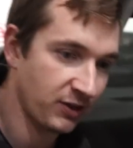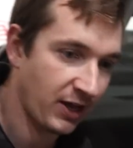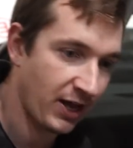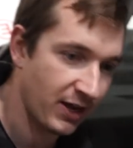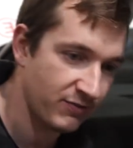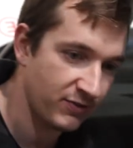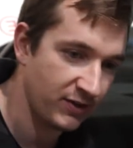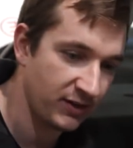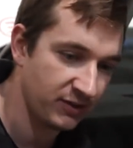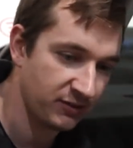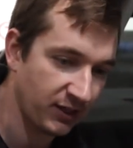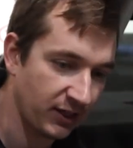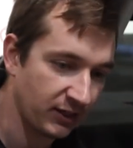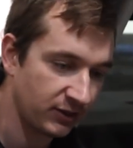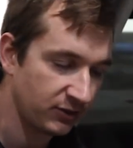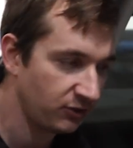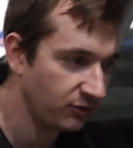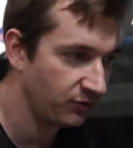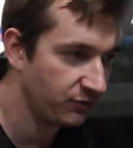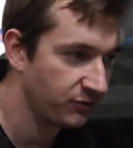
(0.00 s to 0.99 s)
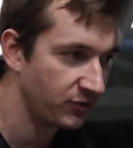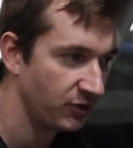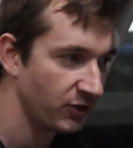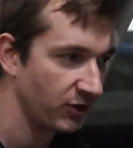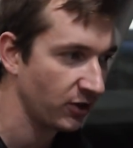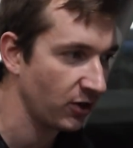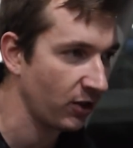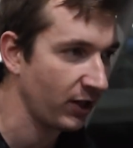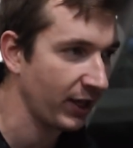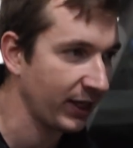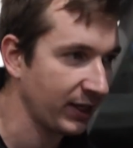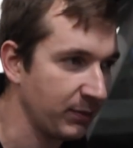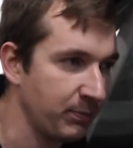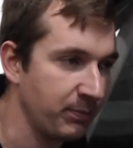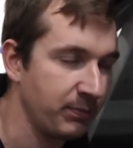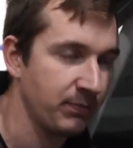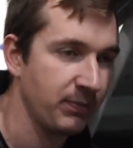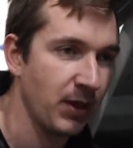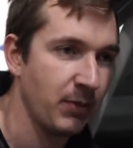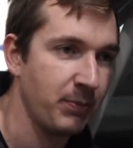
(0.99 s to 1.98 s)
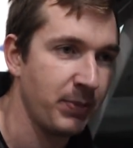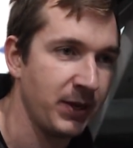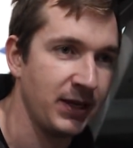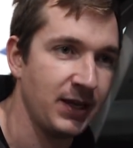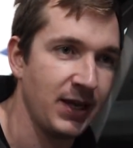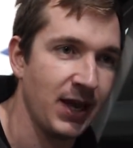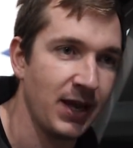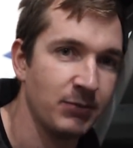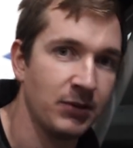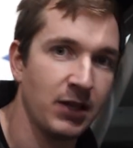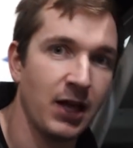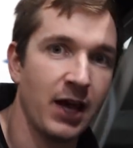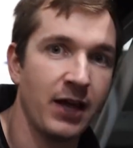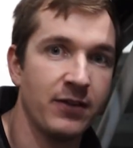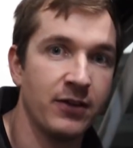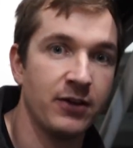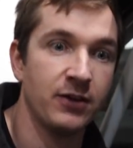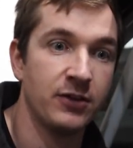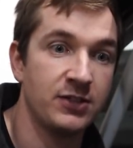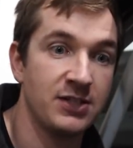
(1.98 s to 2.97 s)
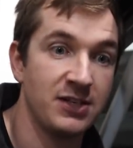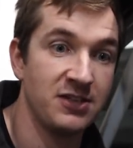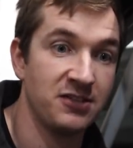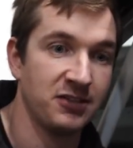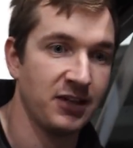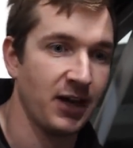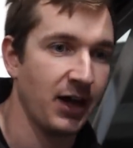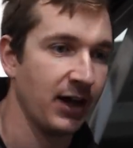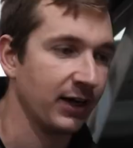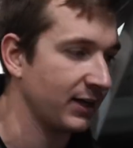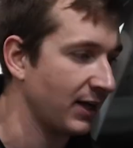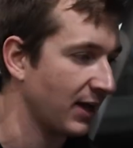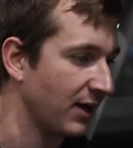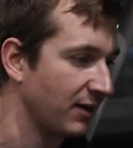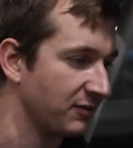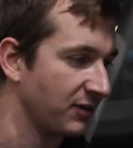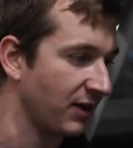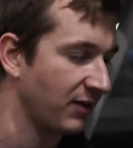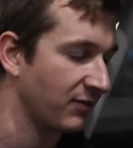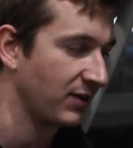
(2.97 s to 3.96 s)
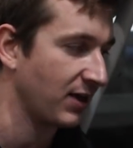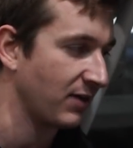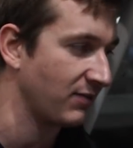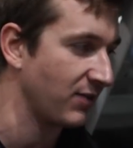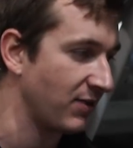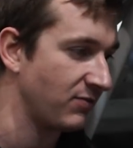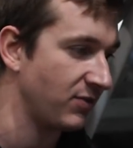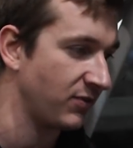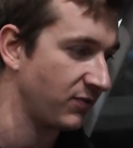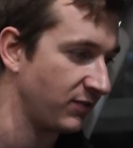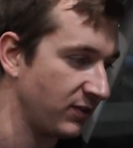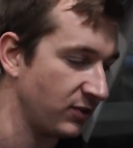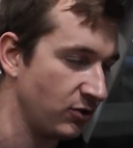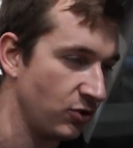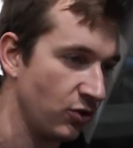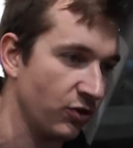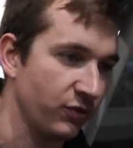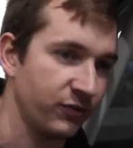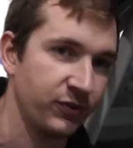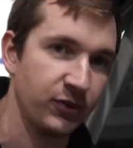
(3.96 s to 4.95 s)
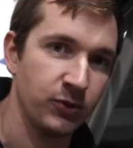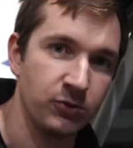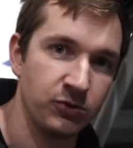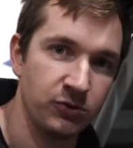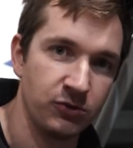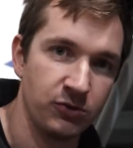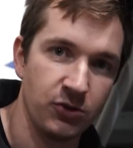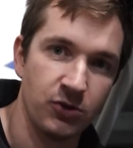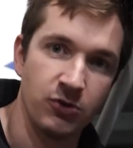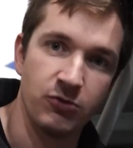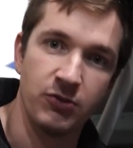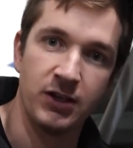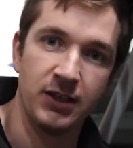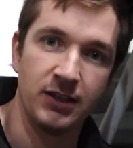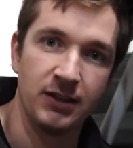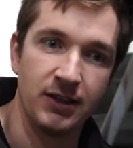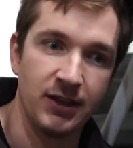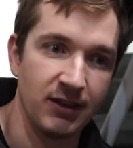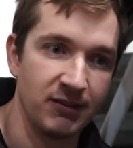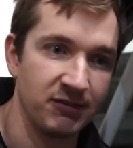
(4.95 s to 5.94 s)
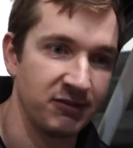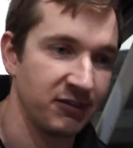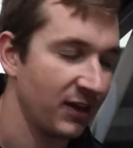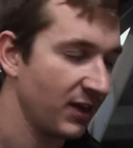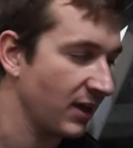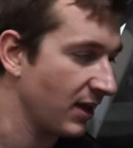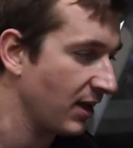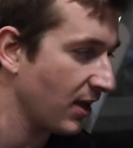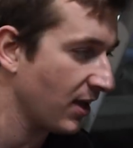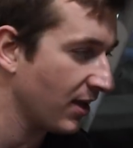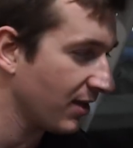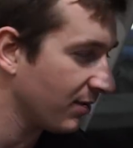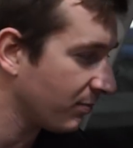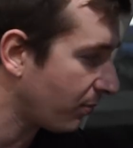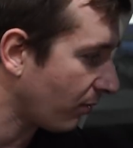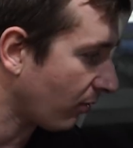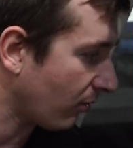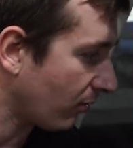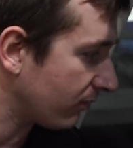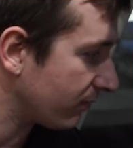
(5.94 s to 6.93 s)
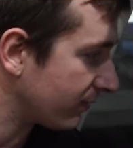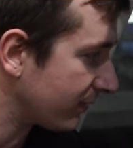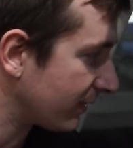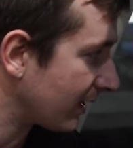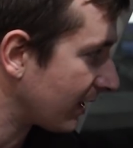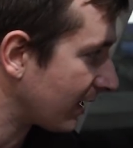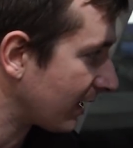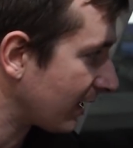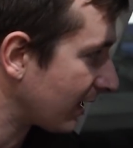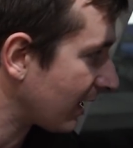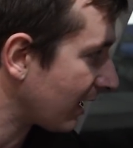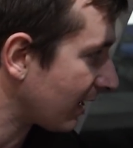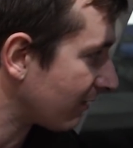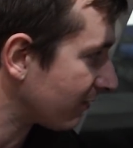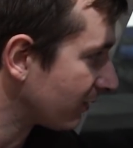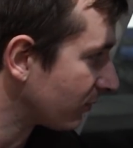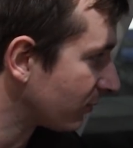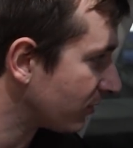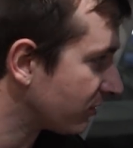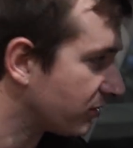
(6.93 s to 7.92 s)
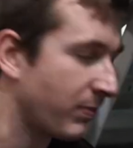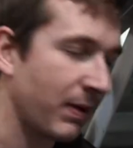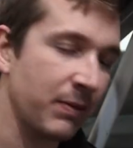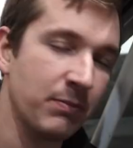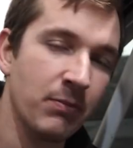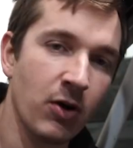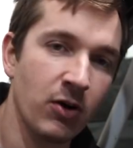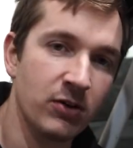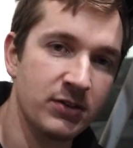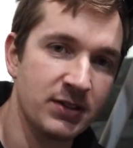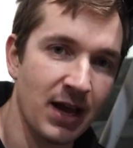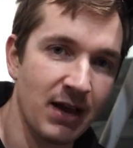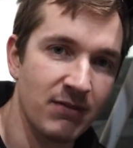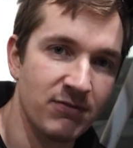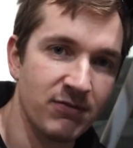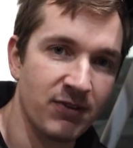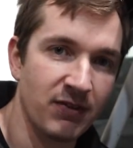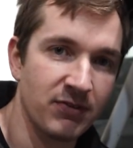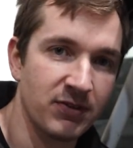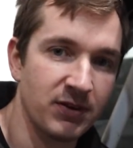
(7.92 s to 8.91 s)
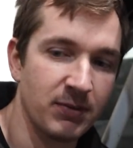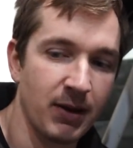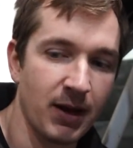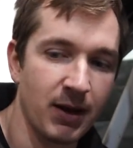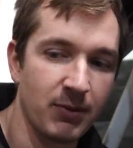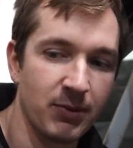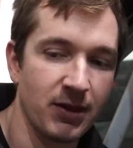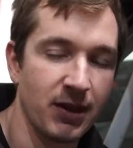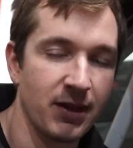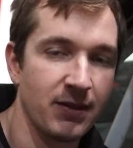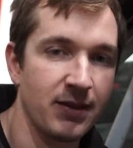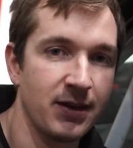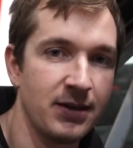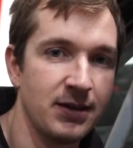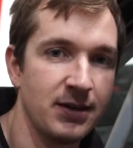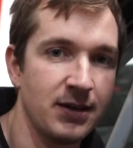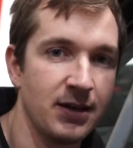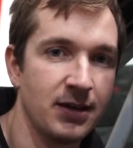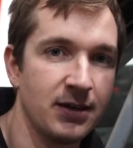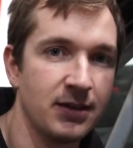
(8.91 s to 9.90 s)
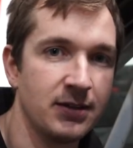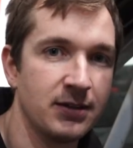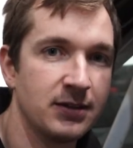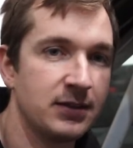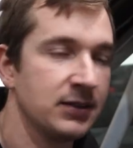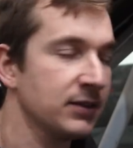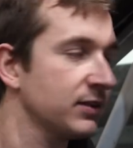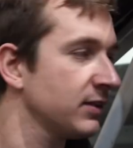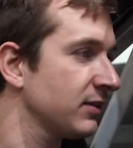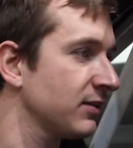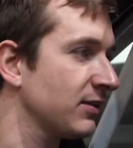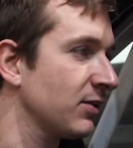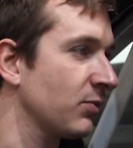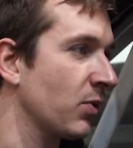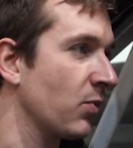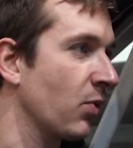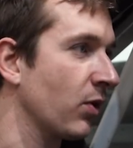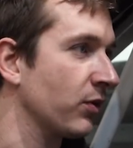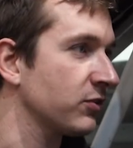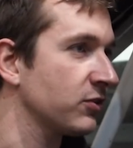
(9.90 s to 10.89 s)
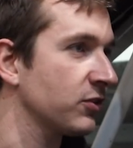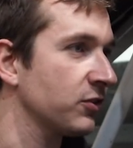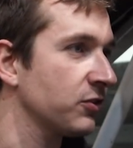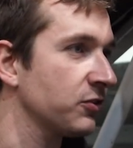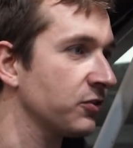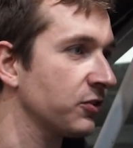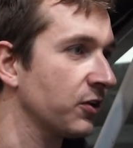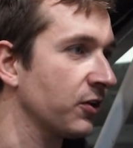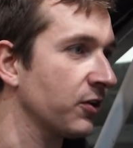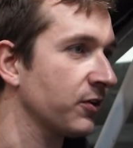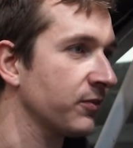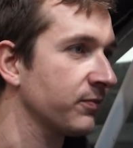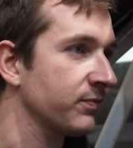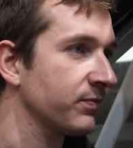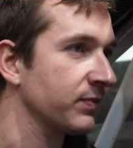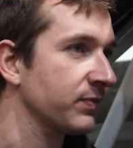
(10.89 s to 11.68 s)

life easy. I'd love to have got like a PDM like the TCR cars have and have everything, no fuses, no relays. But I think we'd spend more time faffing about with that than we want to. So